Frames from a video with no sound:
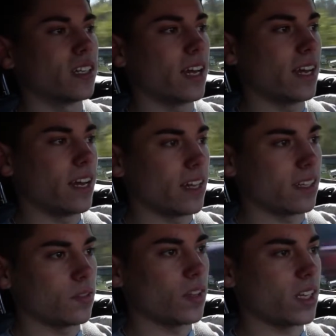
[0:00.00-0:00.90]

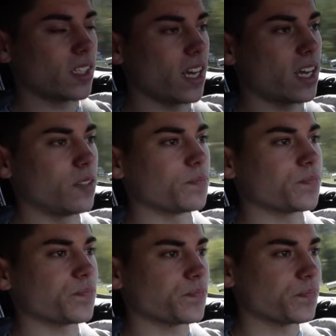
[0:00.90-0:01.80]
And they said,
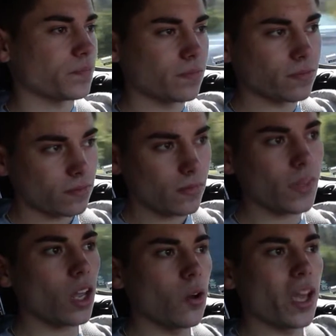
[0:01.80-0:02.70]

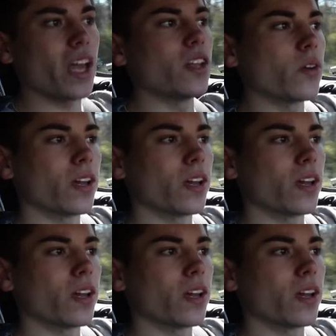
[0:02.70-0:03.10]
okay, no